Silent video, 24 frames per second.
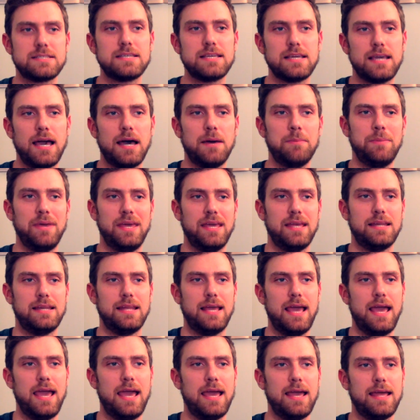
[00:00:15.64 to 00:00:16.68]
to come in
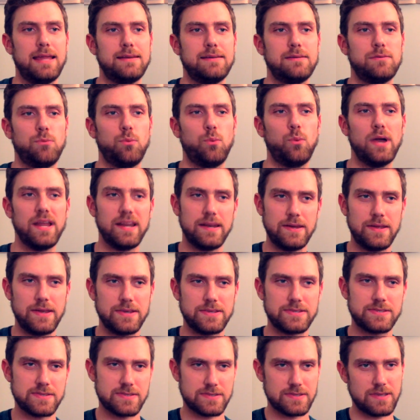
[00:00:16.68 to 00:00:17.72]
and
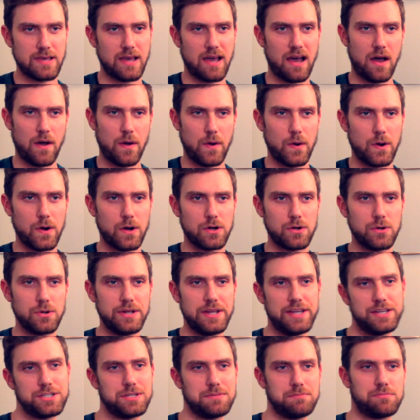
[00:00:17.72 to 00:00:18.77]
witness our
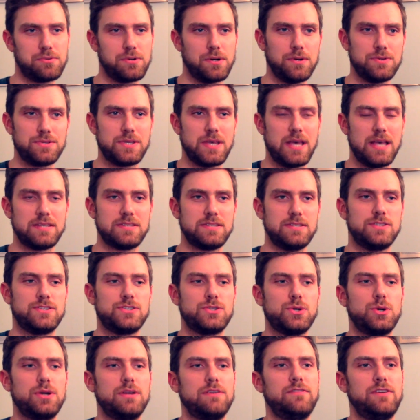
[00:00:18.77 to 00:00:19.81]
creation process in
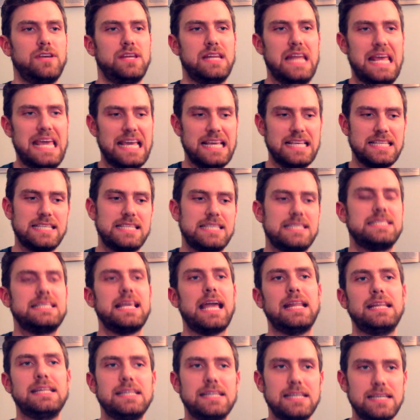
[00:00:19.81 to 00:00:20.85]
sort of an
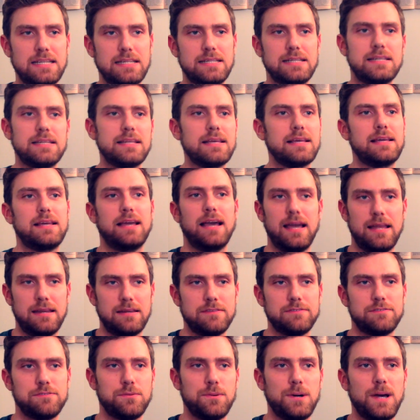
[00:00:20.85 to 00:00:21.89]
extended
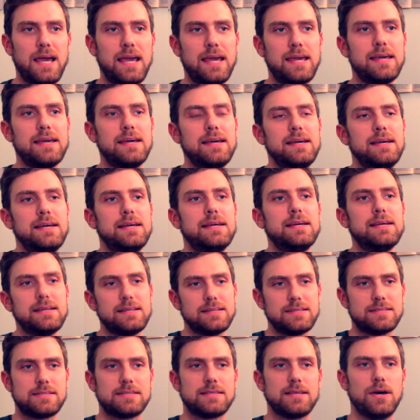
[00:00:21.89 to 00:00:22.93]
kind of way.
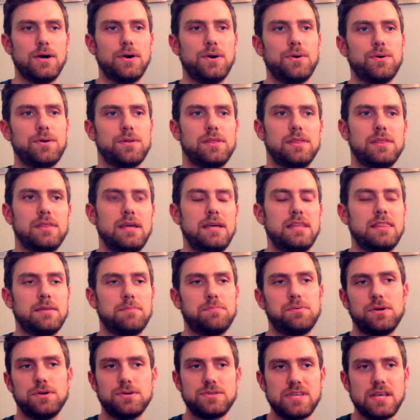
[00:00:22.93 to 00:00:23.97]
So in the
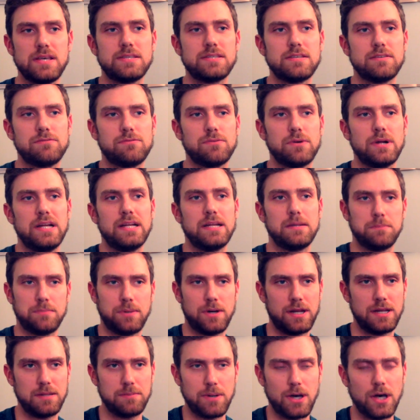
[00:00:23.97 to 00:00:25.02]
process of writing
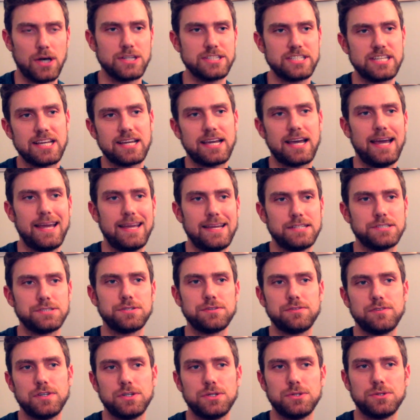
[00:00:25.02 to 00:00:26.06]
Body Politic, I
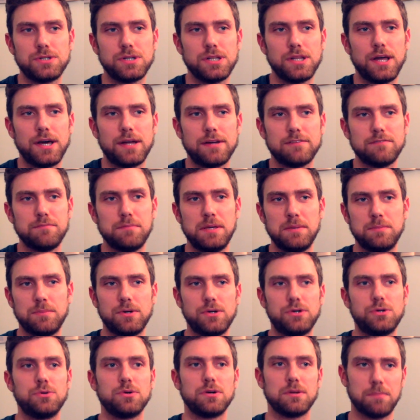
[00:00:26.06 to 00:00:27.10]
interviewed a lot of
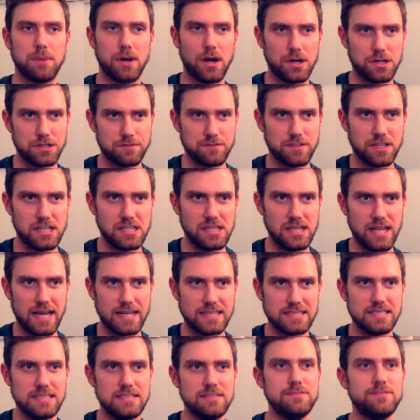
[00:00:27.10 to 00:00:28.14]
people who were part of the
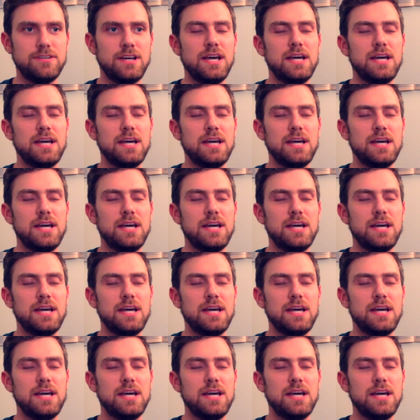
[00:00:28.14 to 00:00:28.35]
collective.